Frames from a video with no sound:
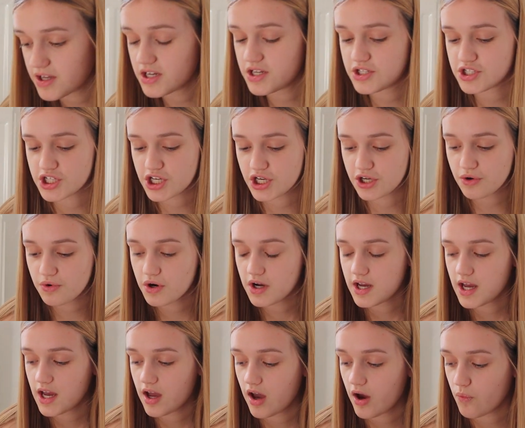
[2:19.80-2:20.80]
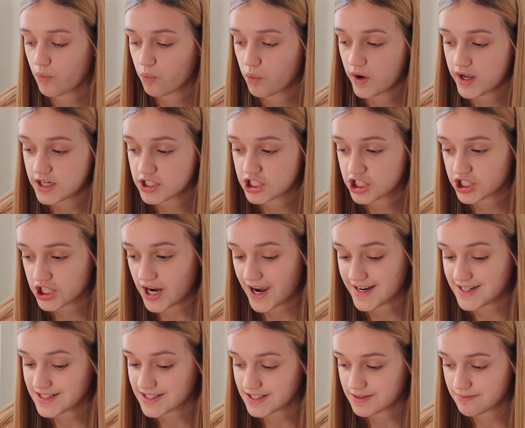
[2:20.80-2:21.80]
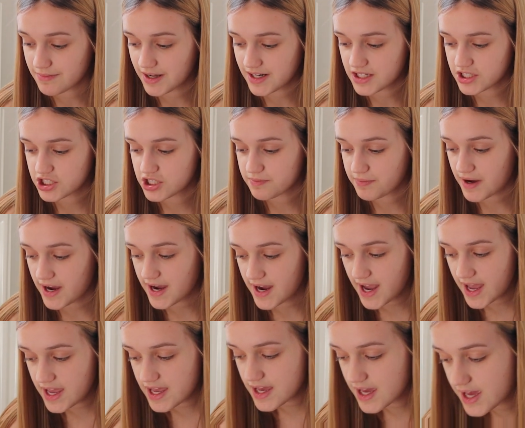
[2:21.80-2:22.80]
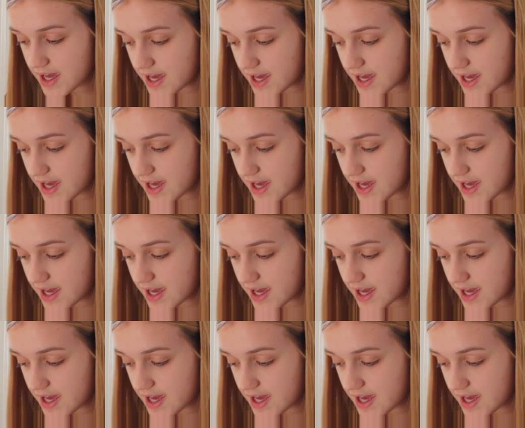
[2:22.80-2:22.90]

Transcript: gonna do, which I didn't manage to buy,